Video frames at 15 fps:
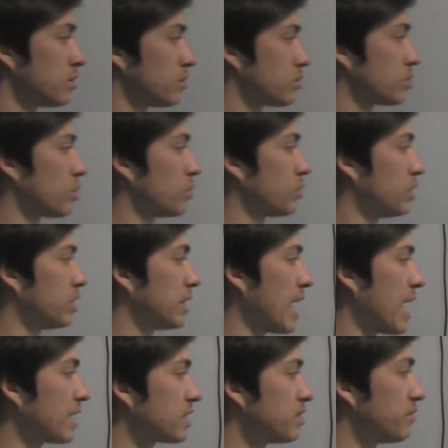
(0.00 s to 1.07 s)
So
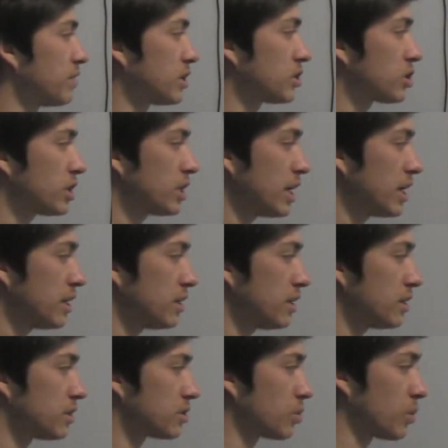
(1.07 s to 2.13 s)
the activation gate
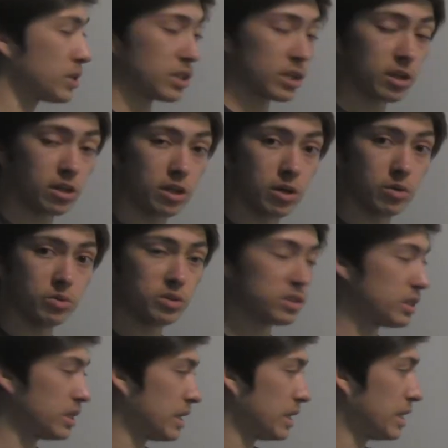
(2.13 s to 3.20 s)
is going to
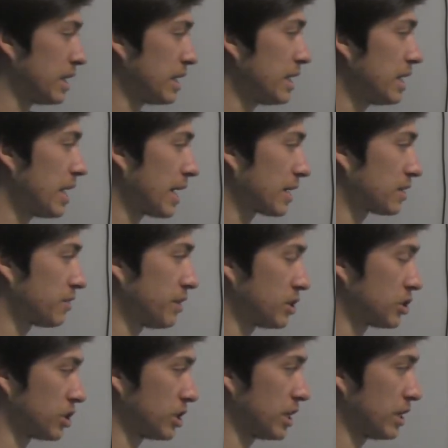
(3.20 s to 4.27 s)
close, and the
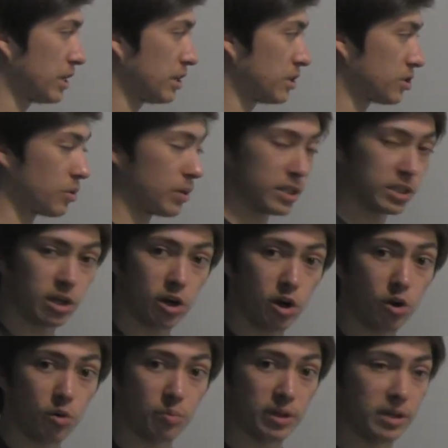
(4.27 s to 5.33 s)
inactivation gate is going to
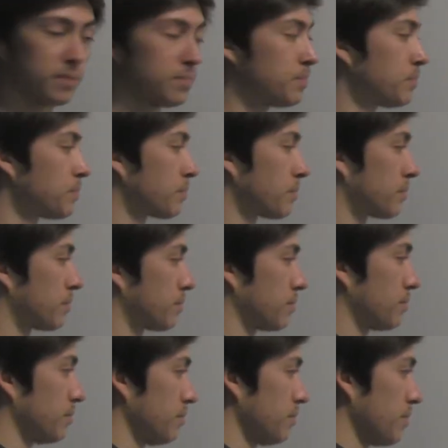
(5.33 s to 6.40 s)
open.
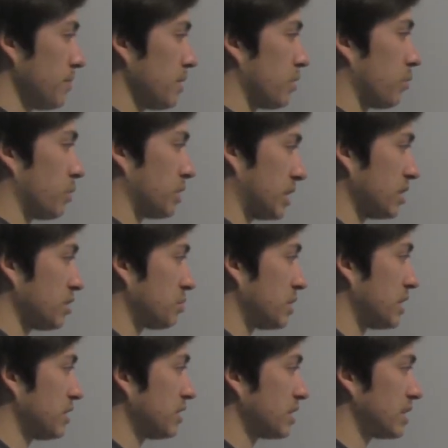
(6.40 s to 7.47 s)
What this
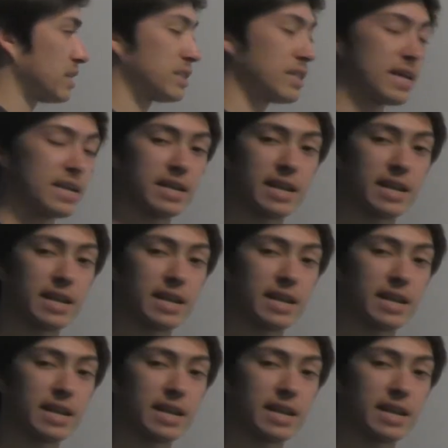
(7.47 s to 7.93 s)
means is that